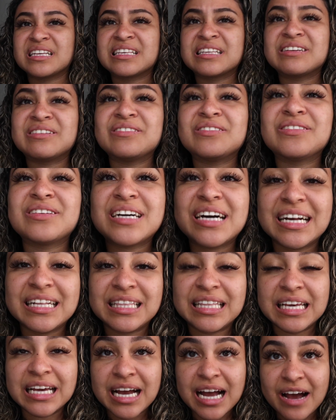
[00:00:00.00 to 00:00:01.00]
so i
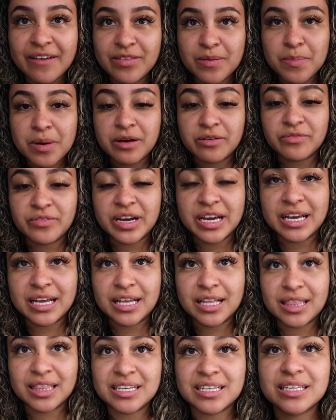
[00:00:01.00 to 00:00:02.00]
think i have them on
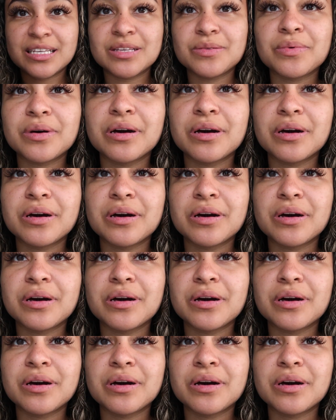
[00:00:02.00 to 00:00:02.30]
right this is